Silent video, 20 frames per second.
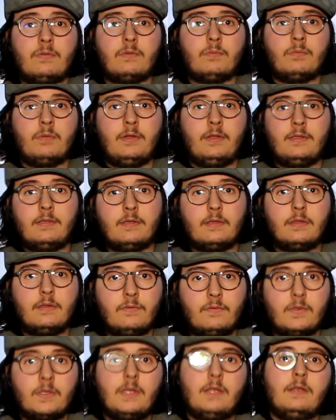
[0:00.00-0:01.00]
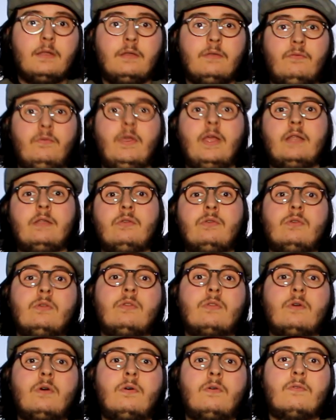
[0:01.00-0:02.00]
some pretty significant
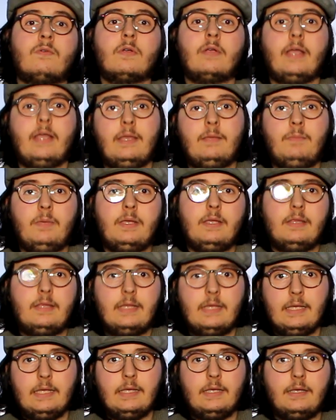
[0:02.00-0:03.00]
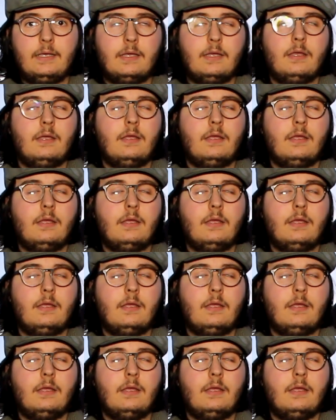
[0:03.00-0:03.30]
advantages over APT.